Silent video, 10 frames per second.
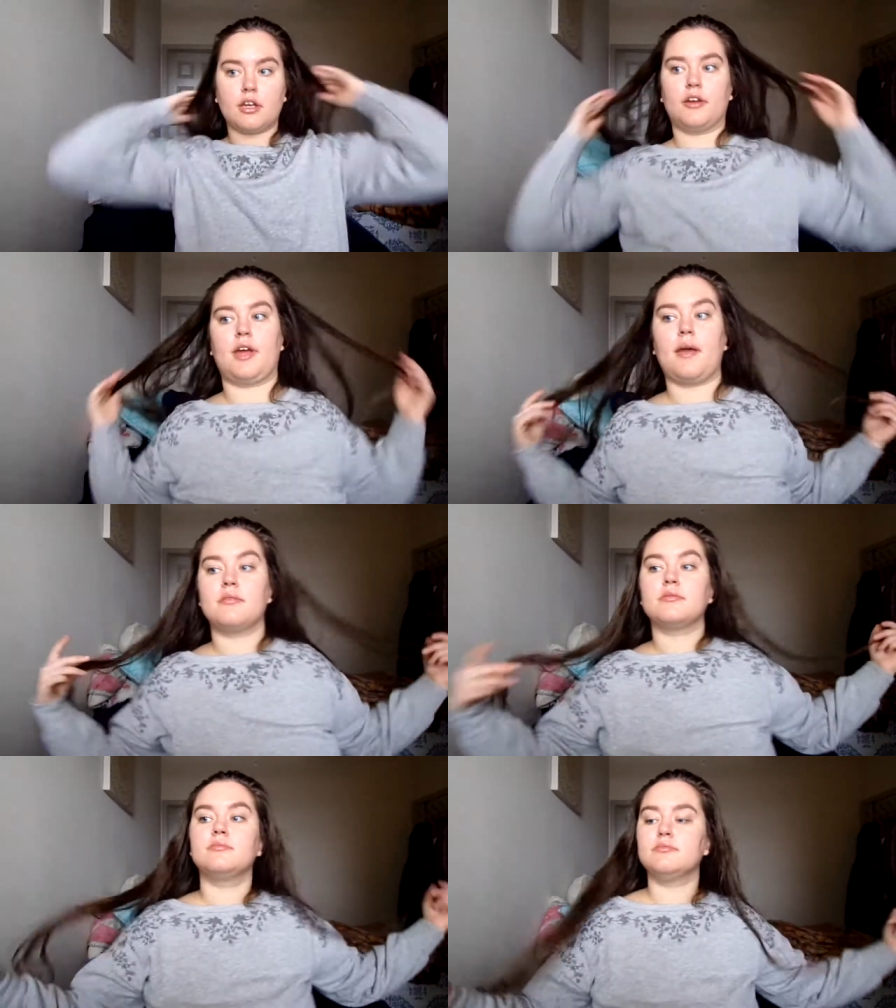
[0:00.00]
Okay,
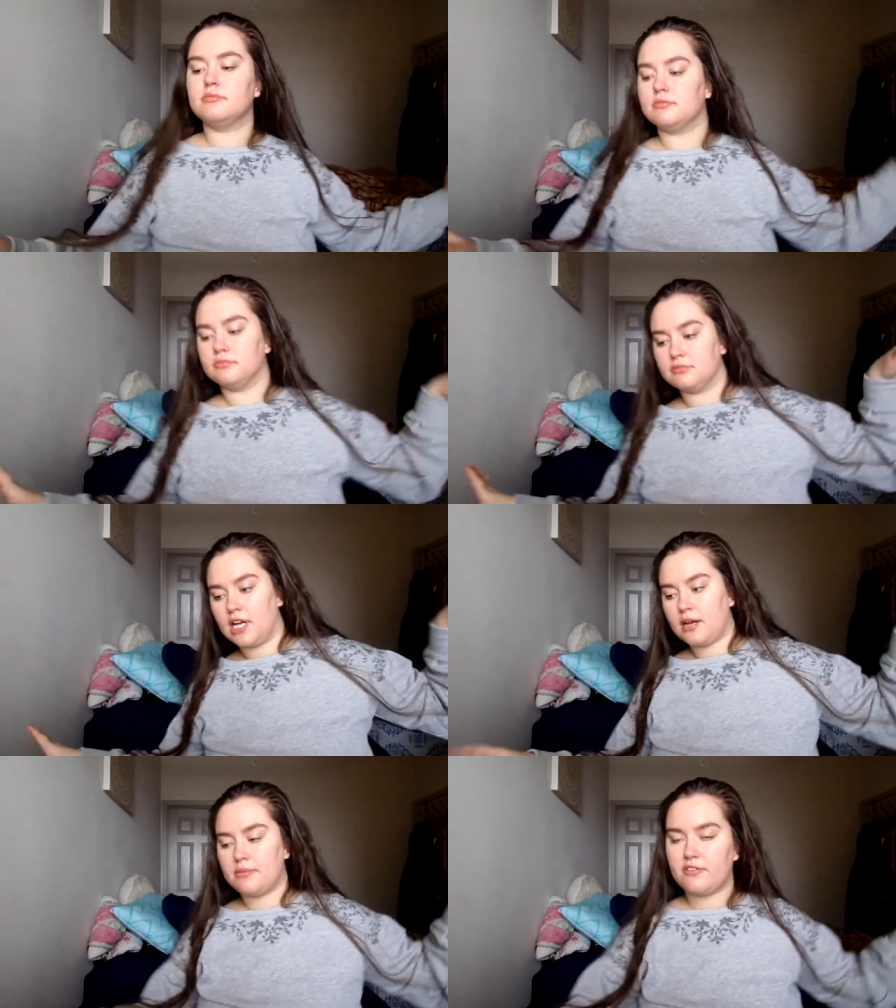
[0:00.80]

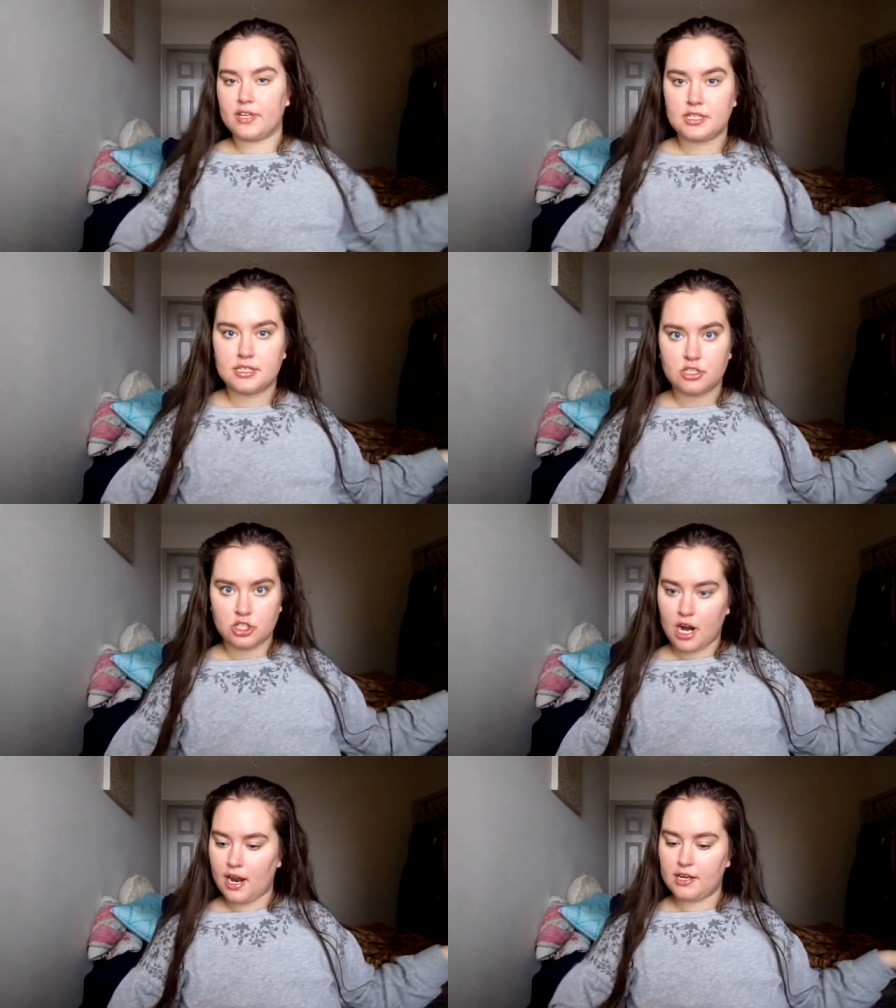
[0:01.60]
now my face is
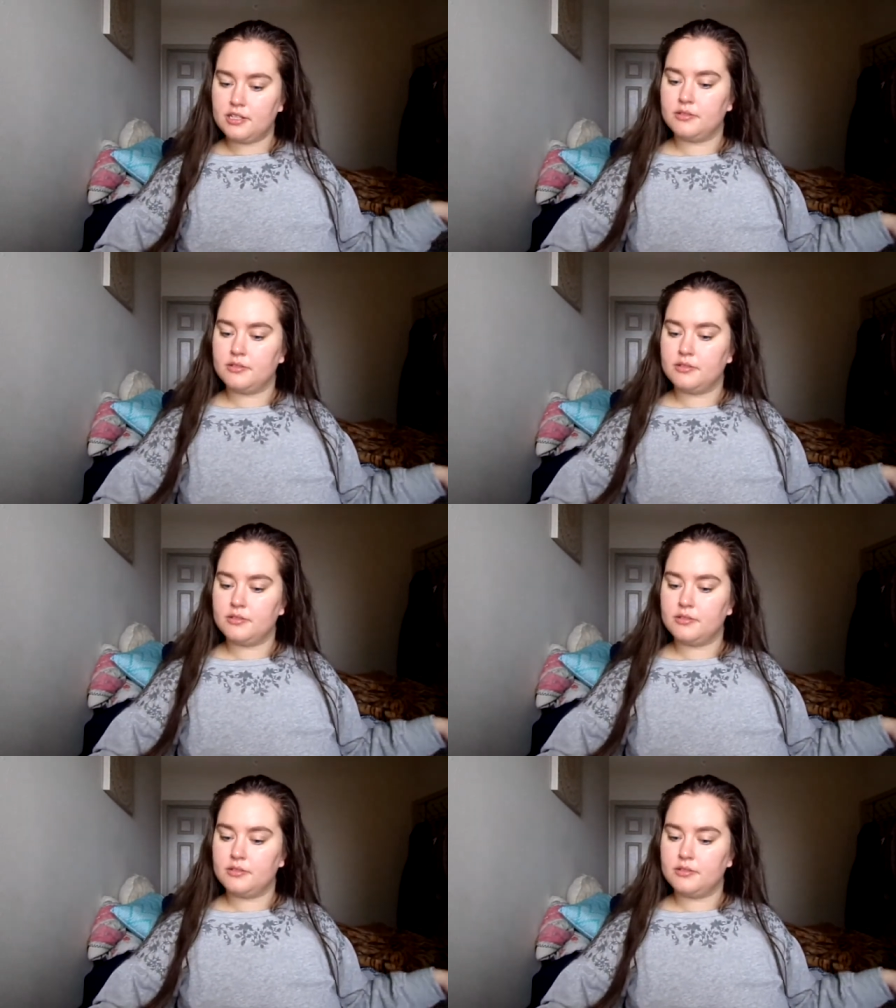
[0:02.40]
dried